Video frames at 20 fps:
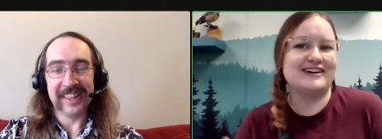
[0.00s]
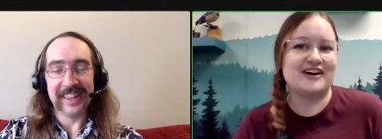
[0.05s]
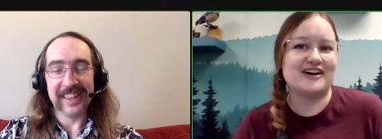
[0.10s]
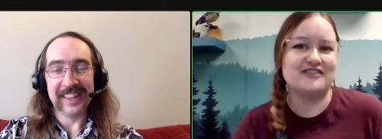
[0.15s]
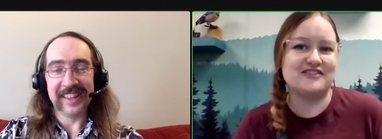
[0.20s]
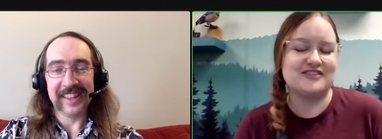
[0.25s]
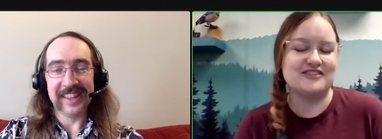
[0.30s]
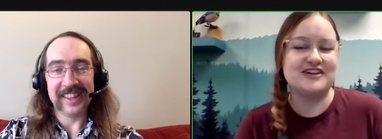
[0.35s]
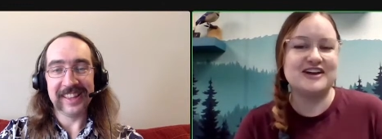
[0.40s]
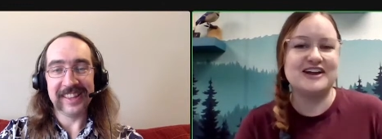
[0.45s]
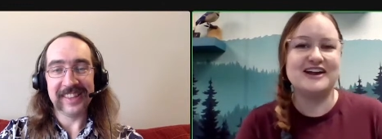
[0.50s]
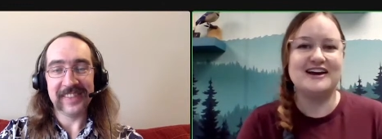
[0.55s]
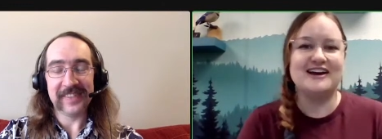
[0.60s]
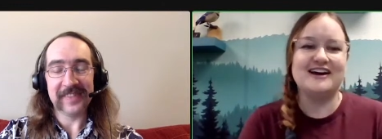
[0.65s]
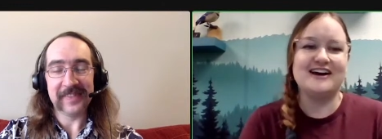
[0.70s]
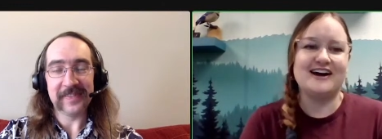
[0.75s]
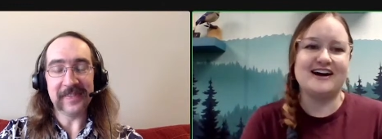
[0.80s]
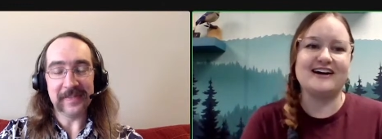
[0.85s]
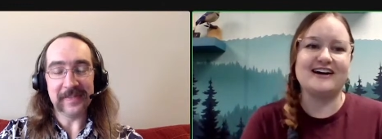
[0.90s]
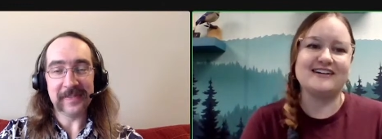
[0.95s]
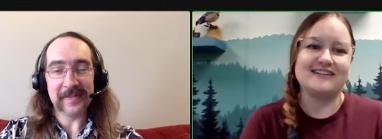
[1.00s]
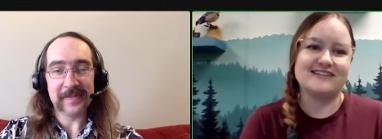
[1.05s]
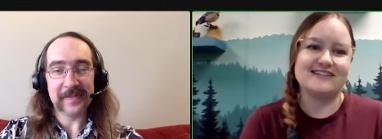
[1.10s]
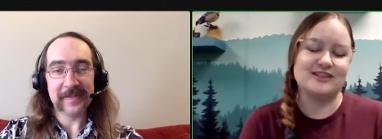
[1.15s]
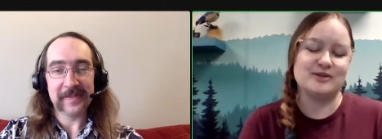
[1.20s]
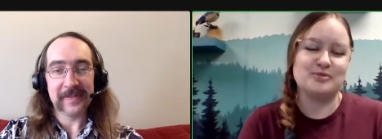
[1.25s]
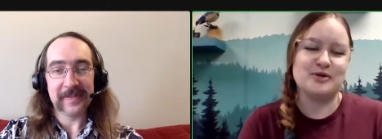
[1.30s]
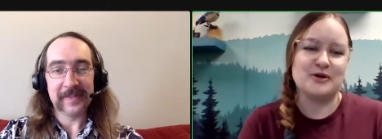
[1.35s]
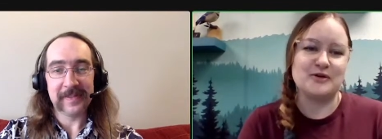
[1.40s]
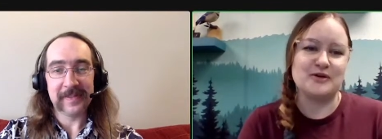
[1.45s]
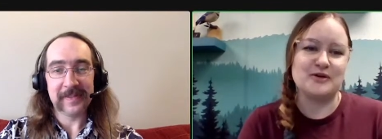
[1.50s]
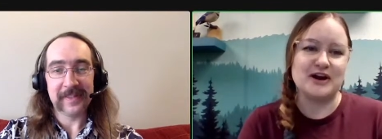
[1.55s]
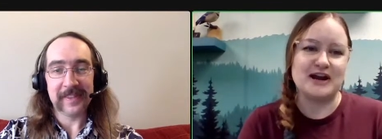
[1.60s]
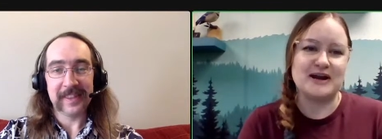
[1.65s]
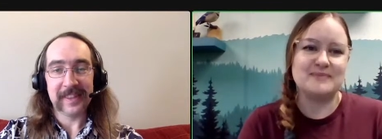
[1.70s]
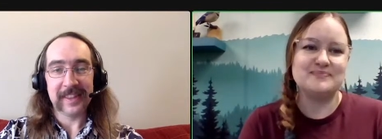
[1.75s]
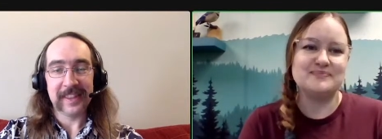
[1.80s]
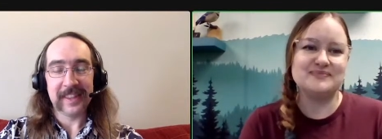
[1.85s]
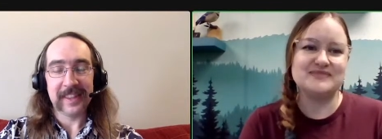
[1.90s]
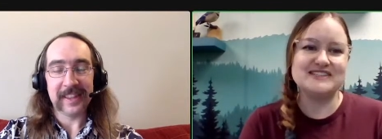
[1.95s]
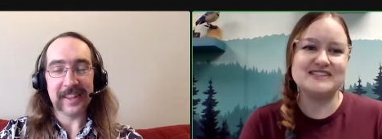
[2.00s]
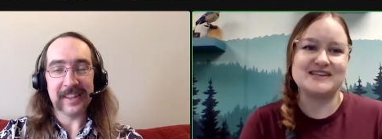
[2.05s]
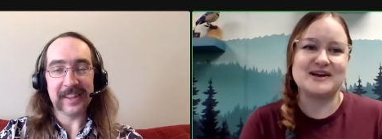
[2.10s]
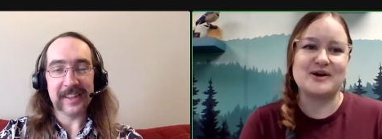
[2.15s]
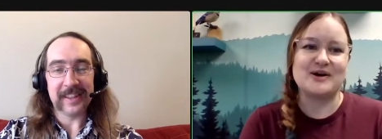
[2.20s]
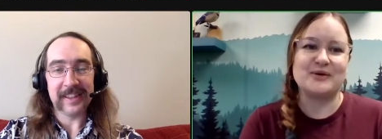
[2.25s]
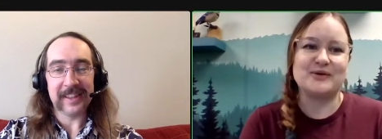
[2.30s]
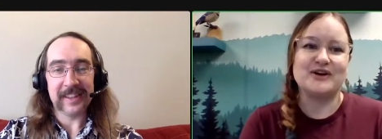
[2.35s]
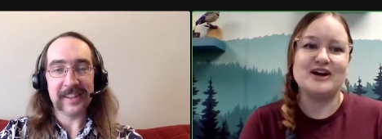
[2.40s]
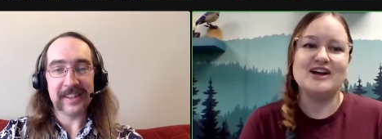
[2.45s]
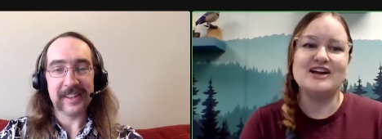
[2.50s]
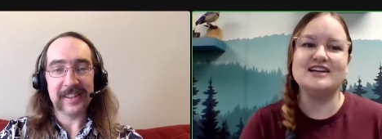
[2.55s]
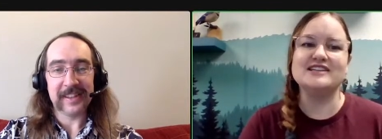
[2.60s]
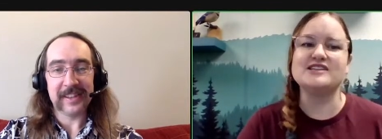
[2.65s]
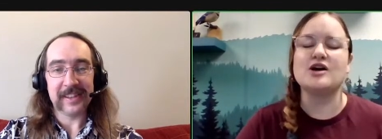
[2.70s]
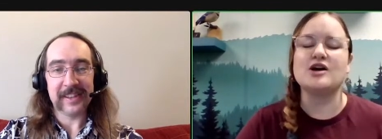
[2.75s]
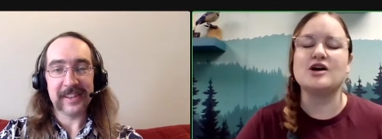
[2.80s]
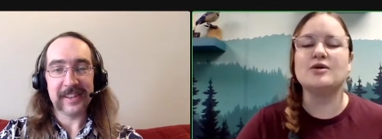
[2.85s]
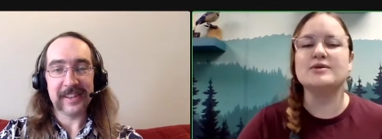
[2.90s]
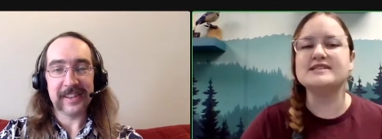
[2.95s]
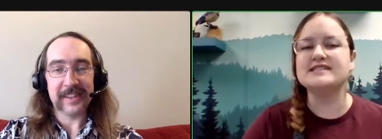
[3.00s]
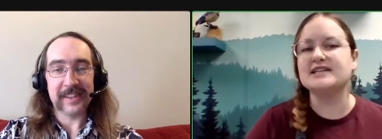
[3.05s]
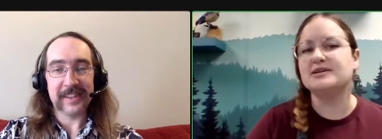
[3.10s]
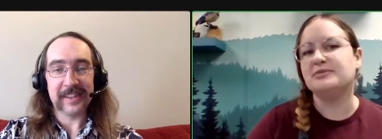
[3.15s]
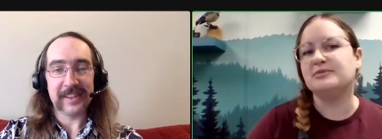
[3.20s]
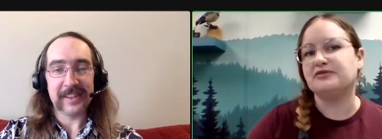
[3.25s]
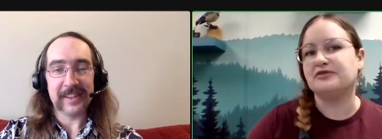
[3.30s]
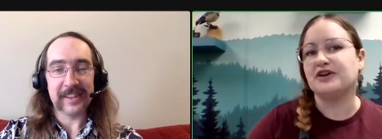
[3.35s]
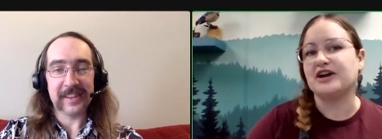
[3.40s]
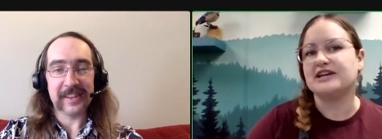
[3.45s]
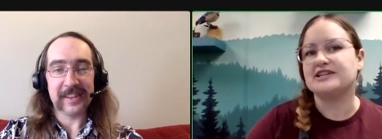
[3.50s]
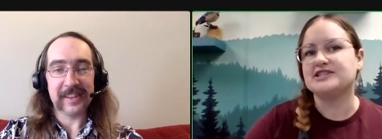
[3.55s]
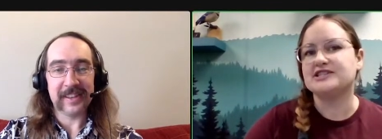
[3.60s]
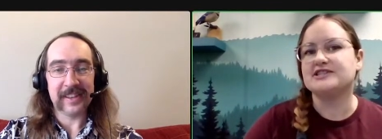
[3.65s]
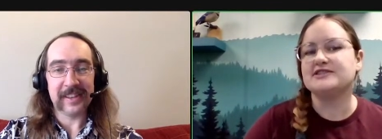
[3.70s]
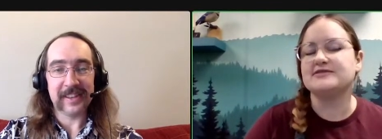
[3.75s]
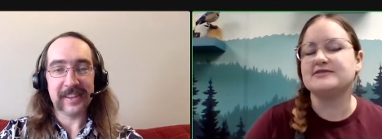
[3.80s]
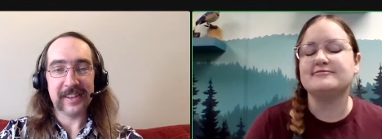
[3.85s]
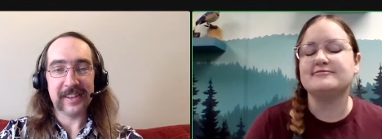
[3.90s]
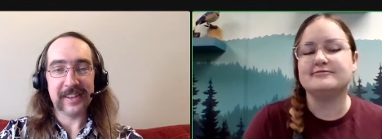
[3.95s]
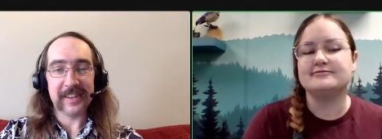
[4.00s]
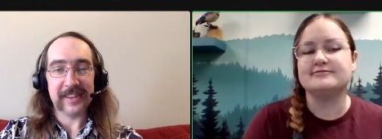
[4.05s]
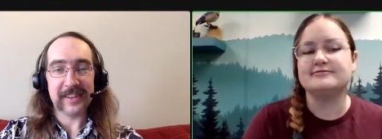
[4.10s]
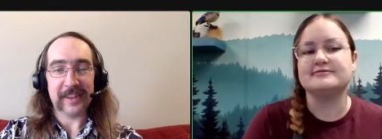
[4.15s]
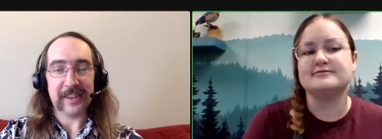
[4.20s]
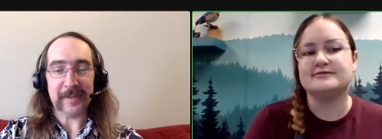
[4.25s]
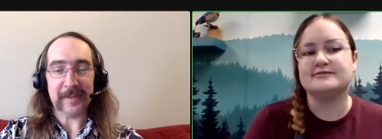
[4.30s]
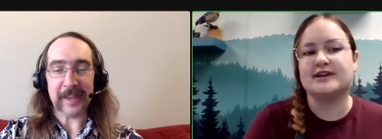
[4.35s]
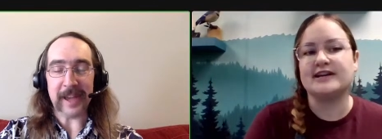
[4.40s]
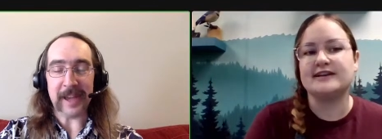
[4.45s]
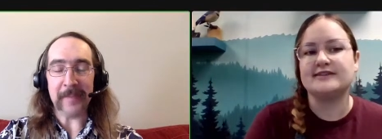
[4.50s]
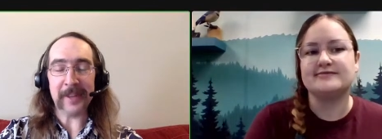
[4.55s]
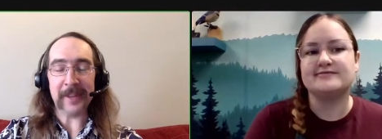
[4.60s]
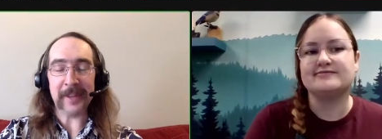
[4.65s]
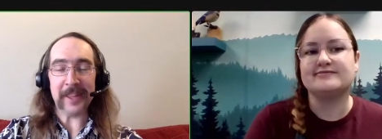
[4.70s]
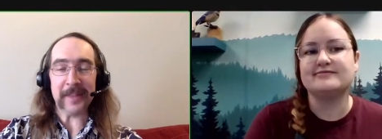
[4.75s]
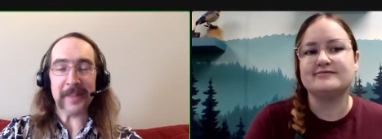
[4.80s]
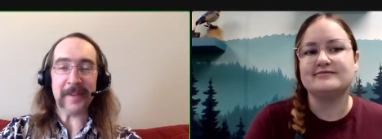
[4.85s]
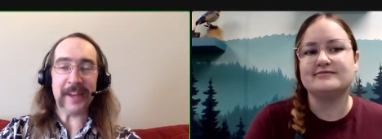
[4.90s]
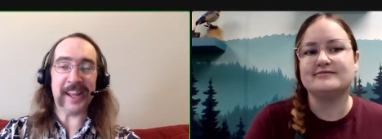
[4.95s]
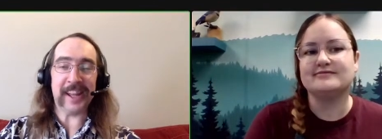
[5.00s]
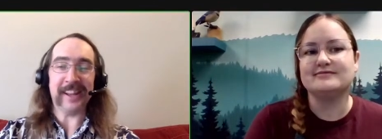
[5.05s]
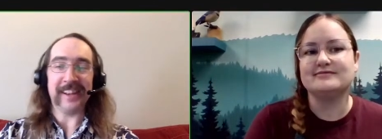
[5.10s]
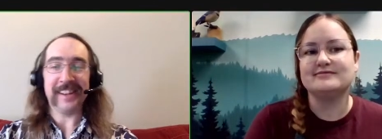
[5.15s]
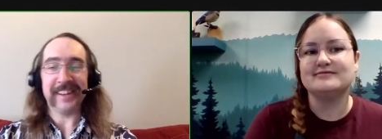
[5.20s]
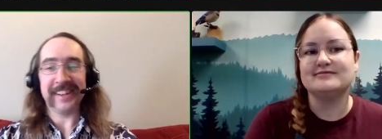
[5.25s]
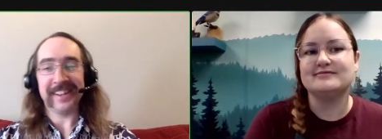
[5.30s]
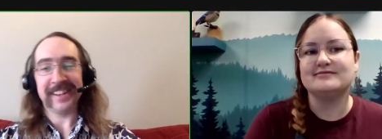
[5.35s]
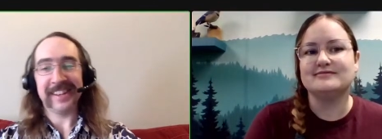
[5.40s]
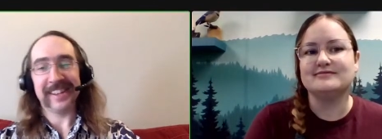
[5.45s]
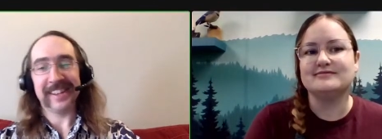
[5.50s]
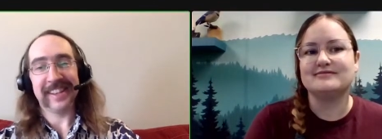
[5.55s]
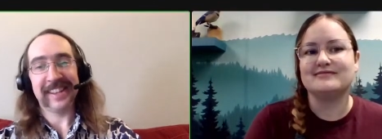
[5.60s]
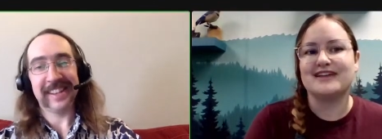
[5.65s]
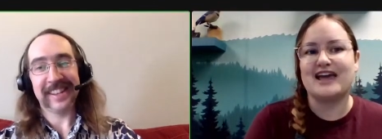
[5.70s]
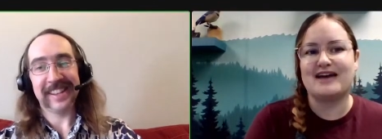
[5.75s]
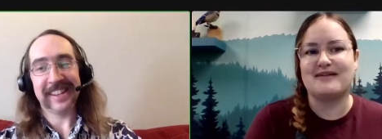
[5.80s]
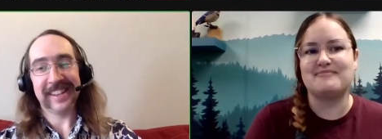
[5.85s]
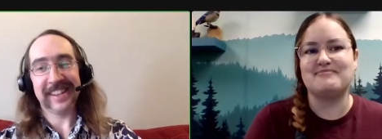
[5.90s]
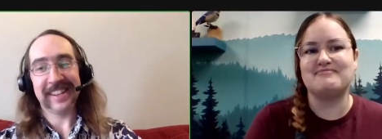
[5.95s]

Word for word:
Speaker 1: of uh, the program. So it's always going to be fresh.
Speaker 2: be up to the minute.
Speaker 1: Yeah.